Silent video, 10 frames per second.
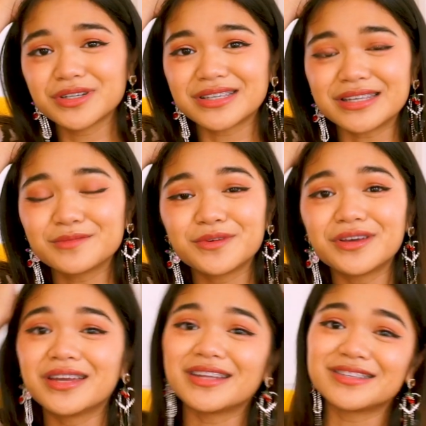accessible
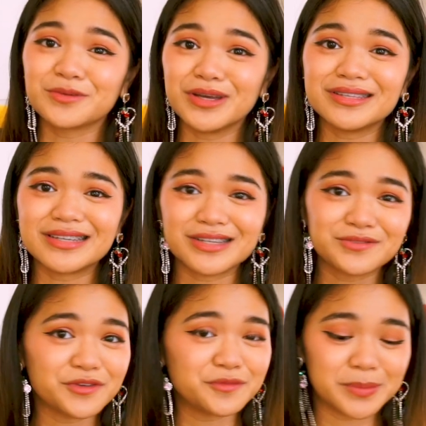and it's a great text
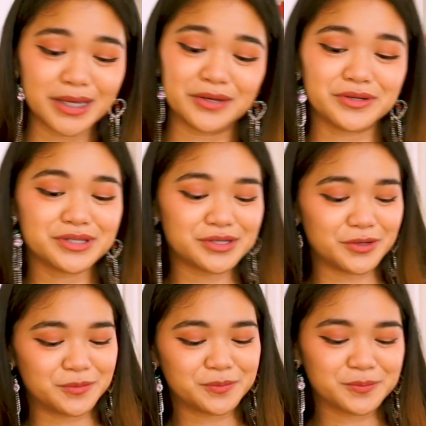for beginners. So
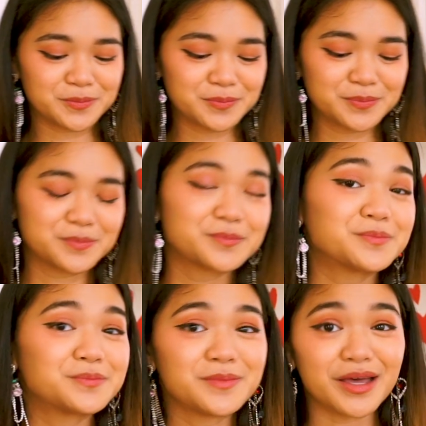
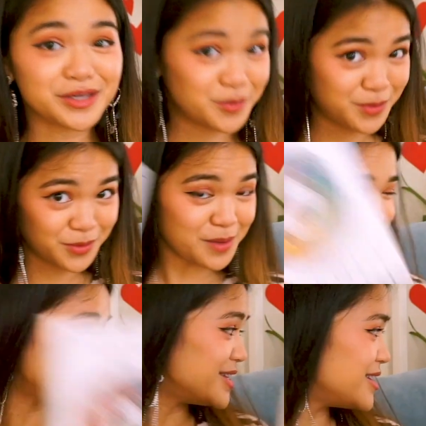I'll keep you
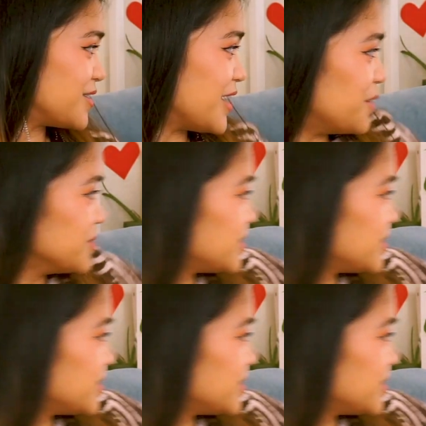updated on how it